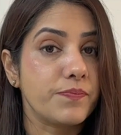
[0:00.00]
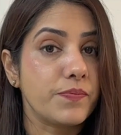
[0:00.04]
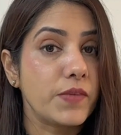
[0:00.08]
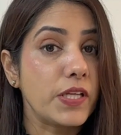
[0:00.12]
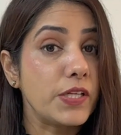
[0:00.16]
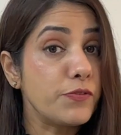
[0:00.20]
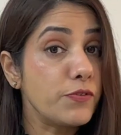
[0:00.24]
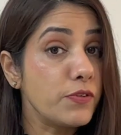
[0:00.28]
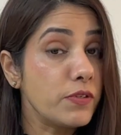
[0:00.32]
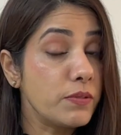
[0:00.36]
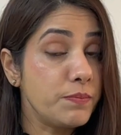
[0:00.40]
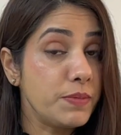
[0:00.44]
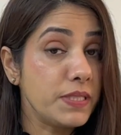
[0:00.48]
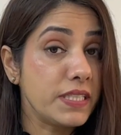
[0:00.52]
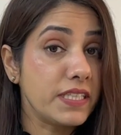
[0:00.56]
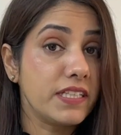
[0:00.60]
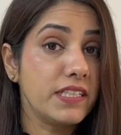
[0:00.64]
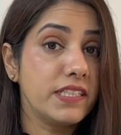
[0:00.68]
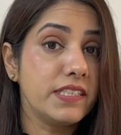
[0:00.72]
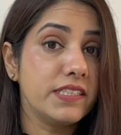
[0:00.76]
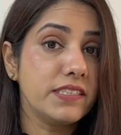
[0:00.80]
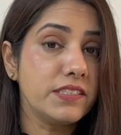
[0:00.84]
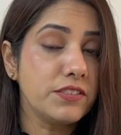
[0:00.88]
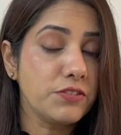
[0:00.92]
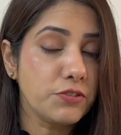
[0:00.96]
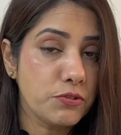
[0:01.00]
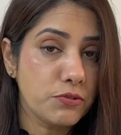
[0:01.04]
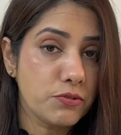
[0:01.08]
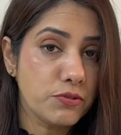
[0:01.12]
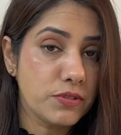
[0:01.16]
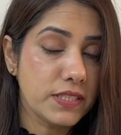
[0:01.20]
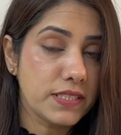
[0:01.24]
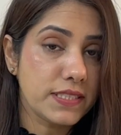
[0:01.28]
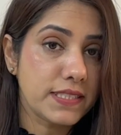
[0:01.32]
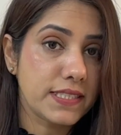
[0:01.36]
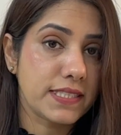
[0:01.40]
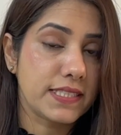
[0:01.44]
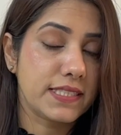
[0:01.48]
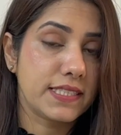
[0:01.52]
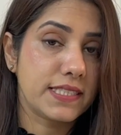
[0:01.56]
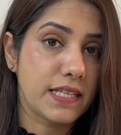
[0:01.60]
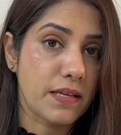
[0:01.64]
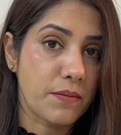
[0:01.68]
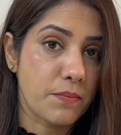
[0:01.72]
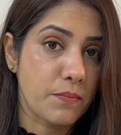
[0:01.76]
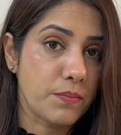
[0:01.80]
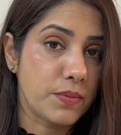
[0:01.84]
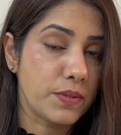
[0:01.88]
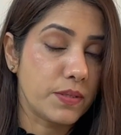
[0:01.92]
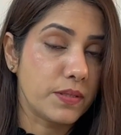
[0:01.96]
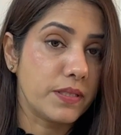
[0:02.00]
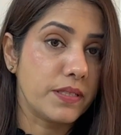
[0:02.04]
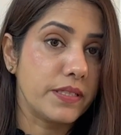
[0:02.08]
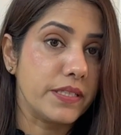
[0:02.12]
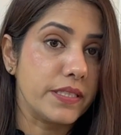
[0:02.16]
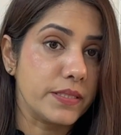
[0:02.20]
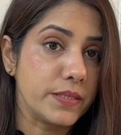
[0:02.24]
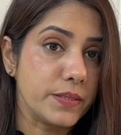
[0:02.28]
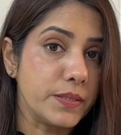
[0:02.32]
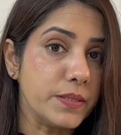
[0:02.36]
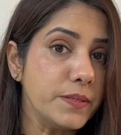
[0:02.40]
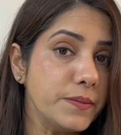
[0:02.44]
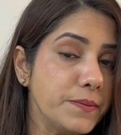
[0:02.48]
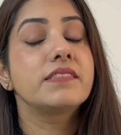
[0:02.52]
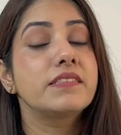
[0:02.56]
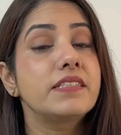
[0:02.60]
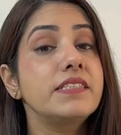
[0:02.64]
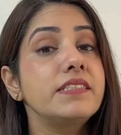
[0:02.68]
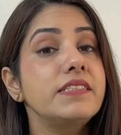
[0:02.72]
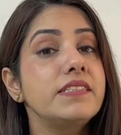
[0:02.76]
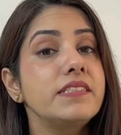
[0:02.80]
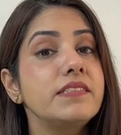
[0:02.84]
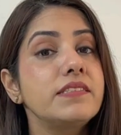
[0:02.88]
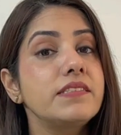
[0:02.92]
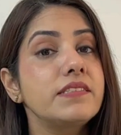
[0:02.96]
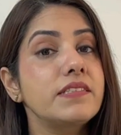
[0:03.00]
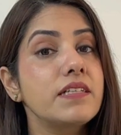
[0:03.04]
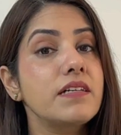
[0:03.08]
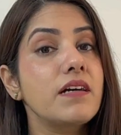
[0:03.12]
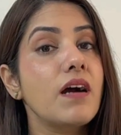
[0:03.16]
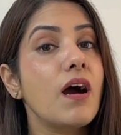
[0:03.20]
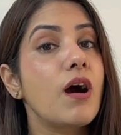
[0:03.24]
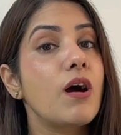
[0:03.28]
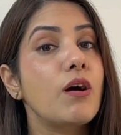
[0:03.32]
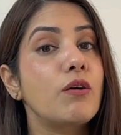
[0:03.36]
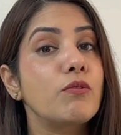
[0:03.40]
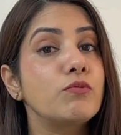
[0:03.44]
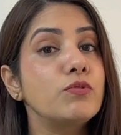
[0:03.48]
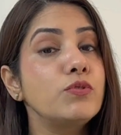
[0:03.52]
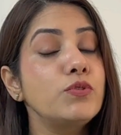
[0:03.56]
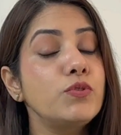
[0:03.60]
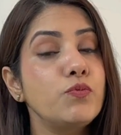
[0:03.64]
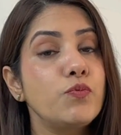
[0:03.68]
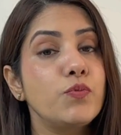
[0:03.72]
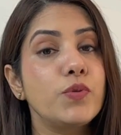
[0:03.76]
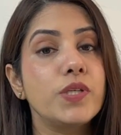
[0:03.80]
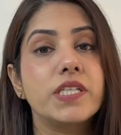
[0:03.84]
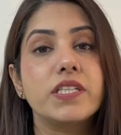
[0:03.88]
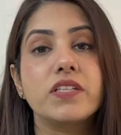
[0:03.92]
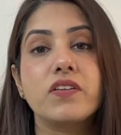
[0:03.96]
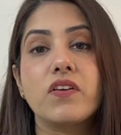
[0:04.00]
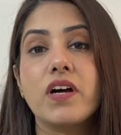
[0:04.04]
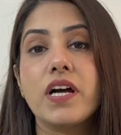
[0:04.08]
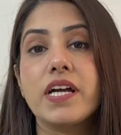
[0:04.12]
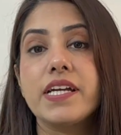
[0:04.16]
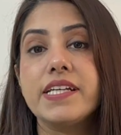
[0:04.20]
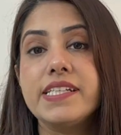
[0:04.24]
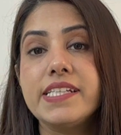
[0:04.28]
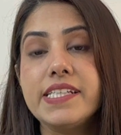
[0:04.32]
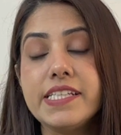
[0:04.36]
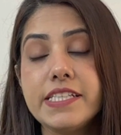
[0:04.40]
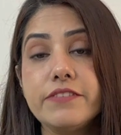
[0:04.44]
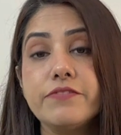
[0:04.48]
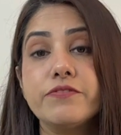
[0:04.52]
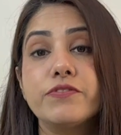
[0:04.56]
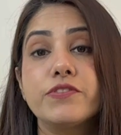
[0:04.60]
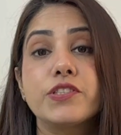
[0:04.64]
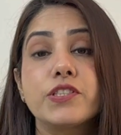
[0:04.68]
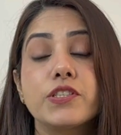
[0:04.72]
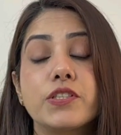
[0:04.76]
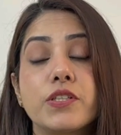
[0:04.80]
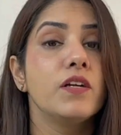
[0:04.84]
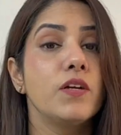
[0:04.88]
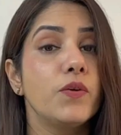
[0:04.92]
It will be clear through this example here. This is the house where I lived.